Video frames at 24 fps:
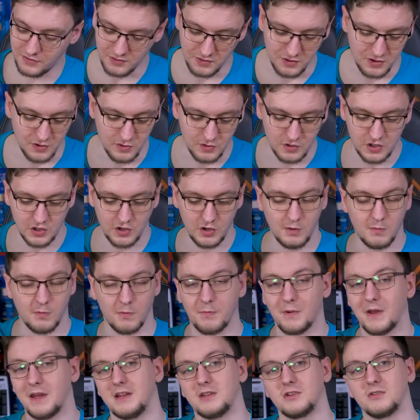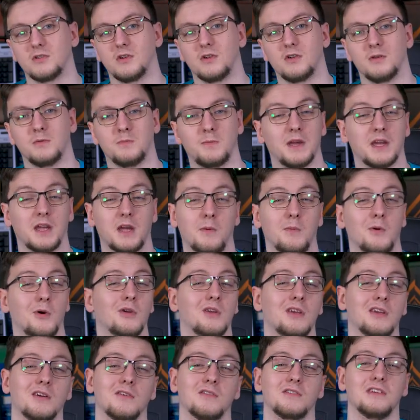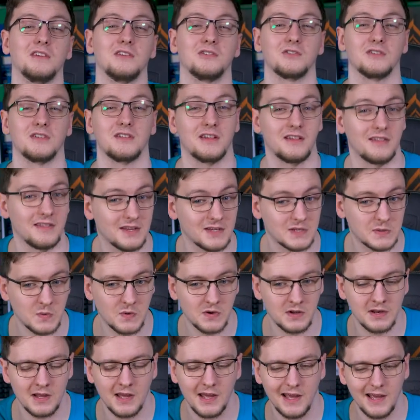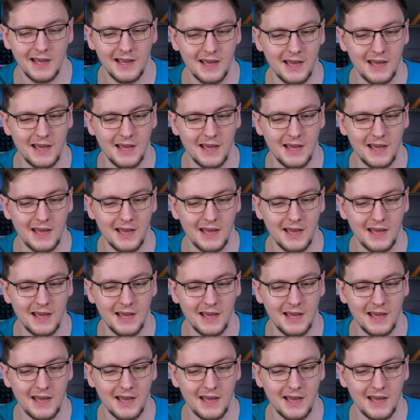through YouTube or Patreon, pick up a hoodie or t-shirt like this one.